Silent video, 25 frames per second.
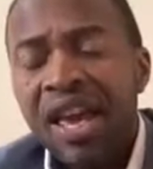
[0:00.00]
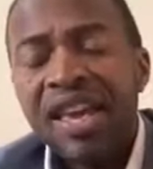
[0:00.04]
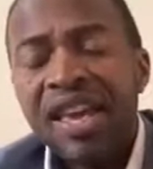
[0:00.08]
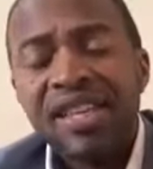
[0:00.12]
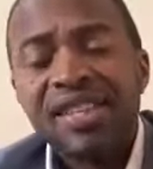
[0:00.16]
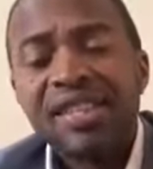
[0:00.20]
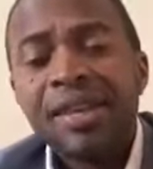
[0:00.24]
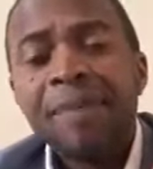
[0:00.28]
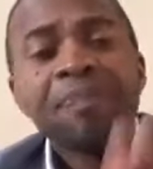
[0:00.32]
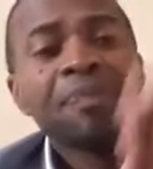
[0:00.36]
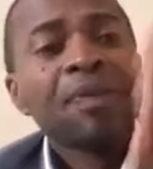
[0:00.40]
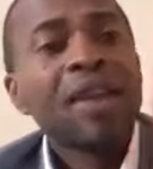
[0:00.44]
You
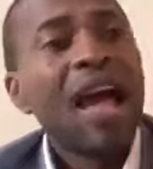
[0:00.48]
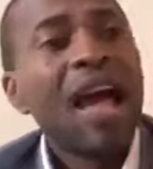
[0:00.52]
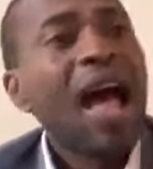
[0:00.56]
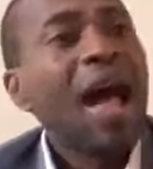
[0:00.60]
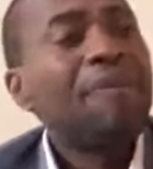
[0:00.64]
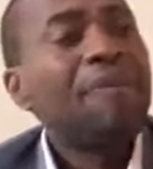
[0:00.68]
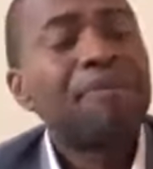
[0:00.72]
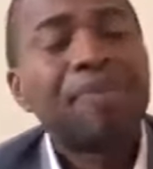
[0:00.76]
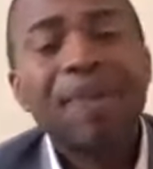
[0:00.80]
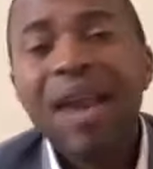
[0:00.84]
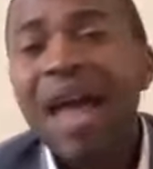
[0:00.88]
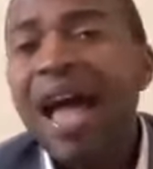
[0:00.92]
see,
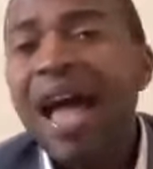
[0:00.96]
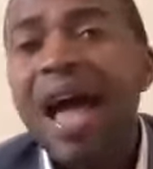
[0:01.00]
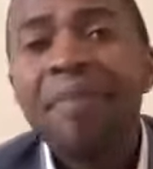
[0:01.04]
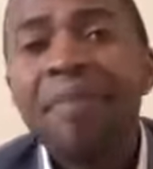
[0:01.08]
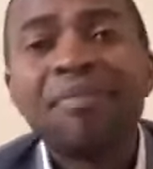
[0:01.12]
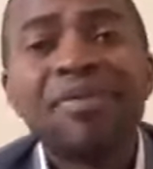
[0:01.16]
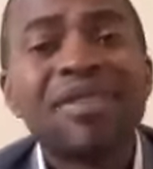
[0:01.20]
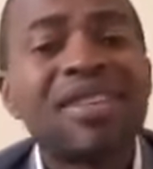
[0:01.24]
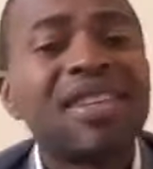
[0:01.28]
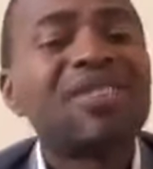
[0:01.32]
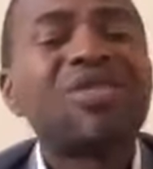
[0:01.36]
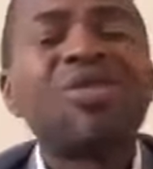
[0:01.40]

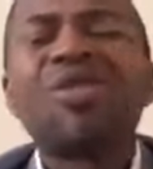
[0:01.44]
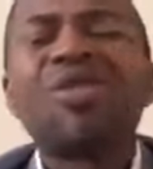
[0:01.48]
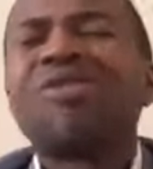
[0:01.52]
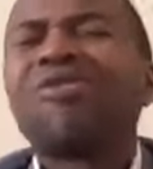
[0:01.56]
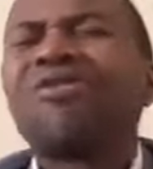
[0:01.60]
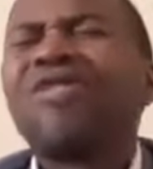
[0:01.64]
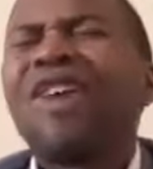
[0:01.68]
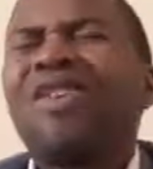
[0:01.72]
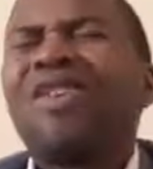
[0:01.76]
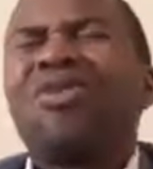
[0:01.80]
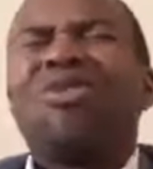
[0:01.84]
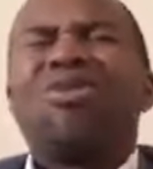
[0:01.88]
Abraham did not
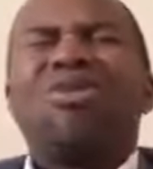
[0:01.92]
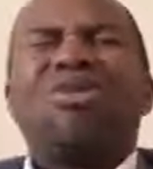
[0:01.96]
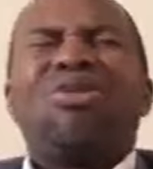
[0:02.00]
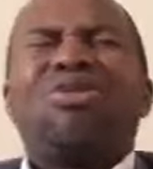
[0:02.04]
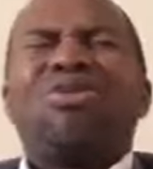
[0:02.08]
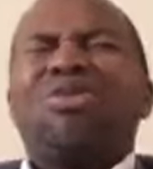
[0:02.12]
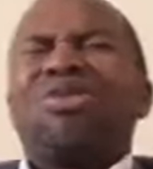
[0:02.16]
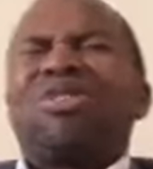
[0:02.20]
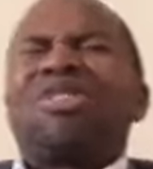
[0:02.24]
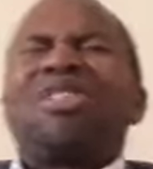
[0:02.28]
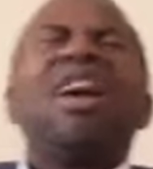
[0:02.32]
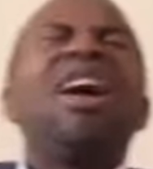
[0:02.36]
find, oh
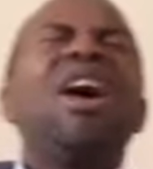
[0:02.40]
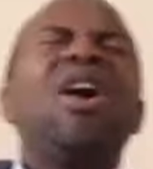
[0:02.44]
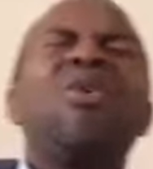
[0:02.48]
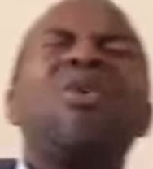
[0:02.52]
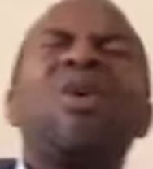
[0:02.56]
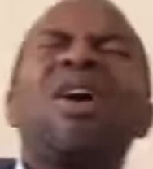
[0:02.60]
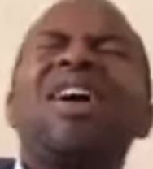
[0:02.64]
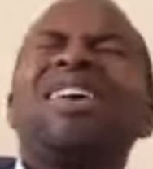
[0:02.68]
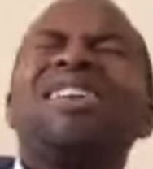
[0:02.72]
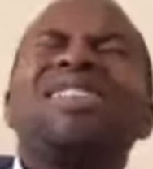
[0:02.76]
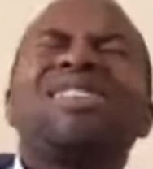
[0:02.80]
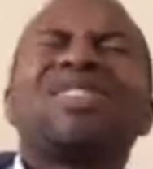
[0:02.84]
Lord,
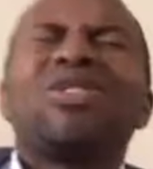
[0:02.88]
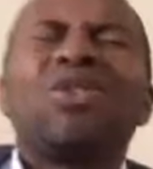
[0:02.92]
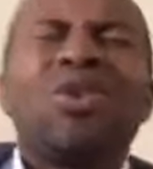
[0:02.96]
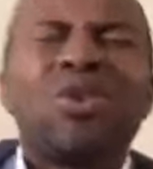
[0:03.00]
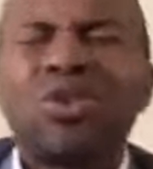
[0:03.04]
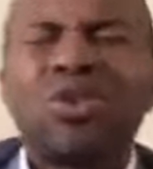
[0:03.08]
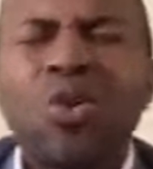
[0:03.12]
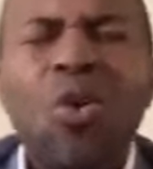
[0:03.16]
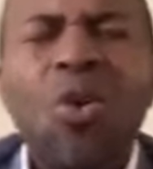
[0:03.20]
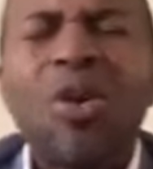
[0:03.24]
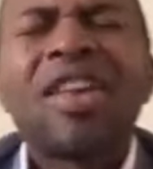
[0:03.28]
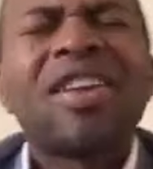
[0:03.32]
where is
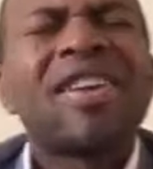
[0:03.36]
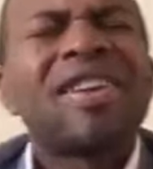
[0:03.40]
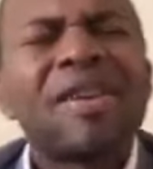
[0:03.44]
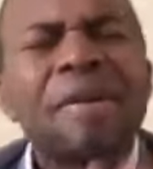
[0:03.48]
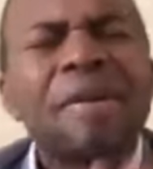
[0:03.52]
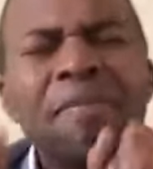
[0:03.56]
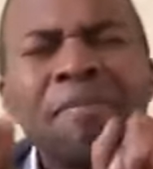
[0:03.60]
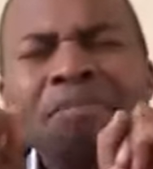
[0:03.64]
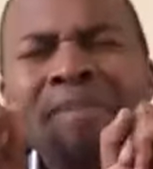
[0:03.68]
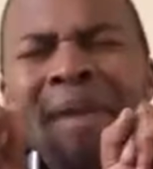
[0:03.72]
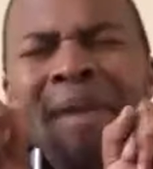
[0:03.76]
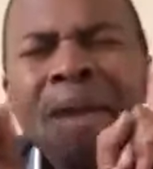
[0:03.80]
Lot
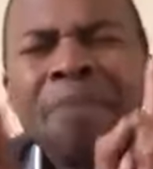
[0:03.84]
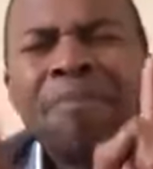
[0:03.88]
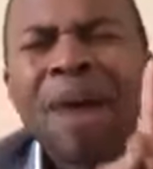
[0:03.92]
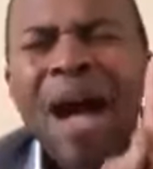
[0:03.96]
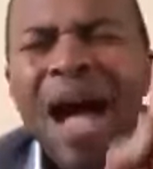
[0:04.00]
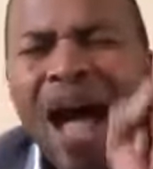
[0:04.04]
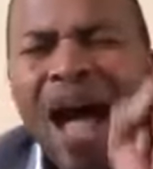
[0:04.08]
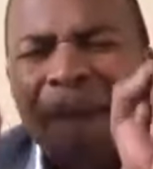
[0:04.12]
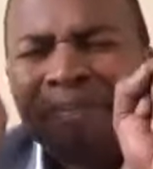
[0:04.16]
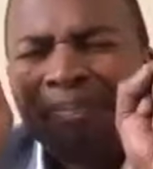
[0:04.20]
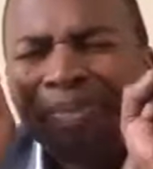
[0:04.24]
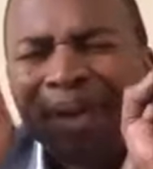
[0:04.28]
going? Remember,
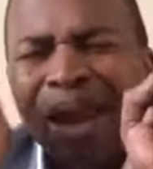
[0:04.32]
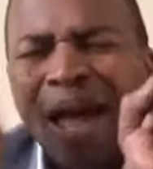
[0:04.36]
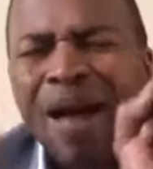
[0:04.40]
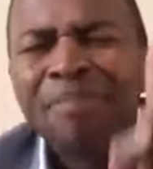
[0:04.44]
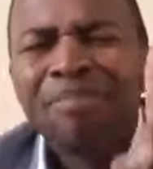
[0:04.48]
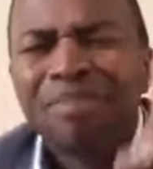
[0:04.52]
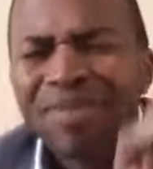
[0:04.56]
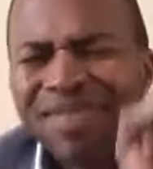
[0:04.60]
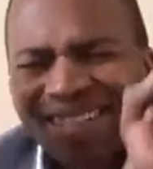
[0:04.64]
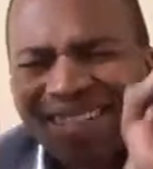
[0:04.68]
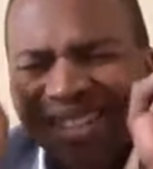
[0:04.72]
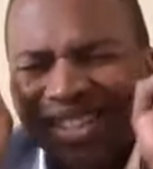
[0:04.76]

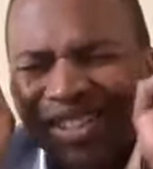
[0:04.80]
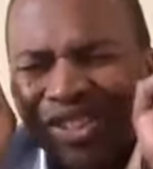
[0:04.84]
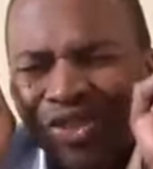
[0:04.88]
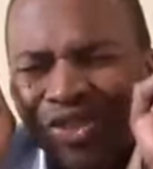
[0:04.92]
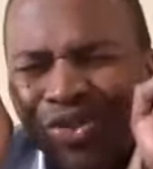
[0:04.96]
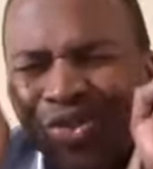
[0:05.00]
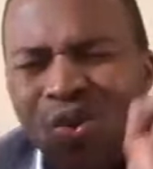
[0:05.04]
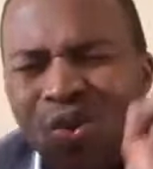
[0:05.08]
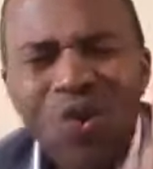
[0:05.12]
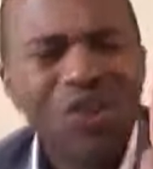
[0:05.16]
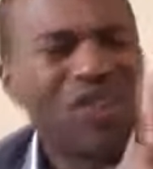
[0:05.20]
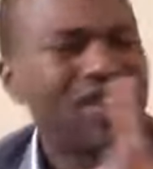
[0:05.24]
Abraham did
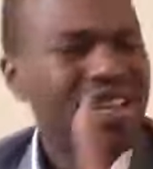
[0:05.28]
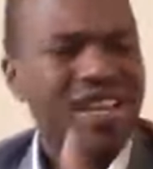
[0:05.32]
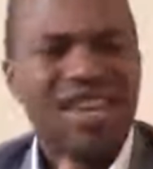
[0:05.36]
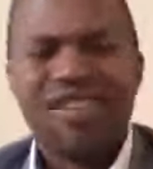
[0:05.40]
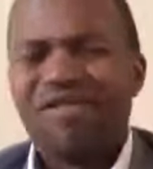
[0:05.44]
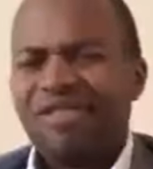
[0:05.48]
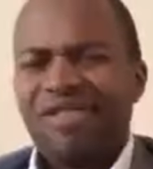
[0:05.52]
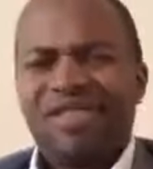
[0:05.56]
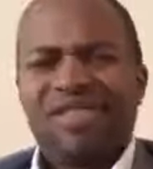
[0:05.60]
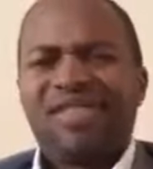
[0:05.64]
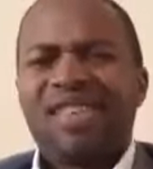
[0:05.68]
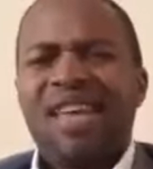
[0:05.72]
not
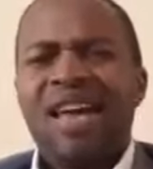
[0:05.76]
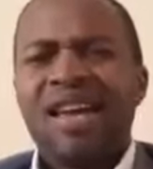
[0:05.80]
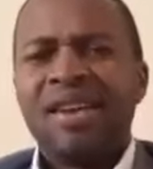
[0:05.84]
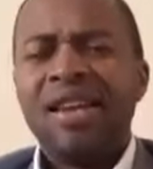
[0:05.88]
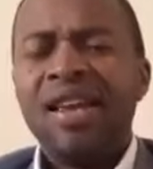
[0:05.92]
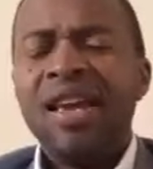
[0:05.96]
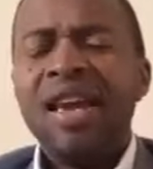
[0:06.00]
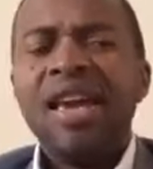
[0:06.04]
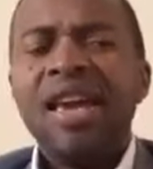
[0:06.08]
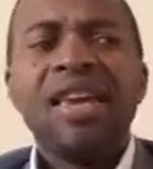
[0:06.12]
have a son.